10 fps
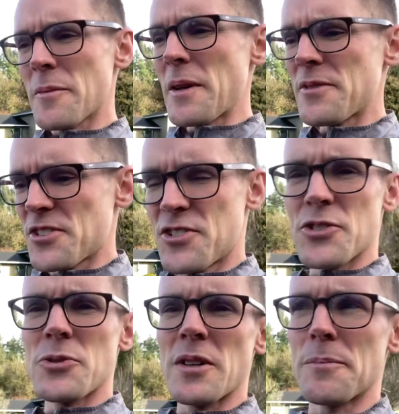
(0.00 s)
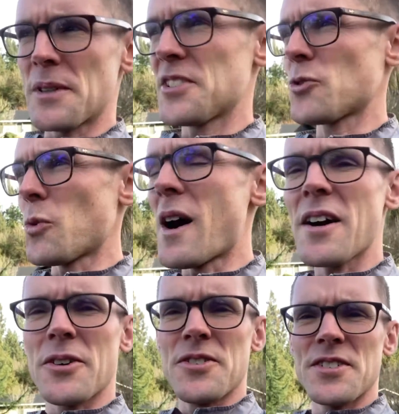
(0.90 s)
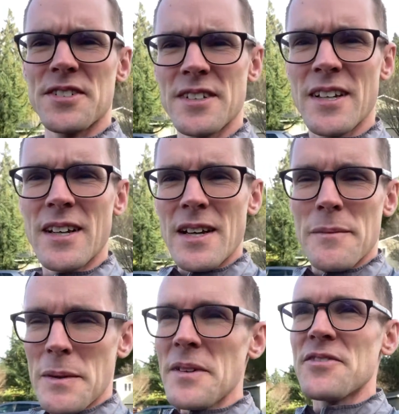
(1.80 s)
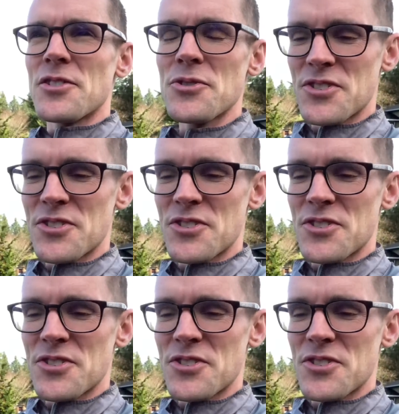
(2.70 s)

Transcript: or maybe just do a brisk walk, or just maybe even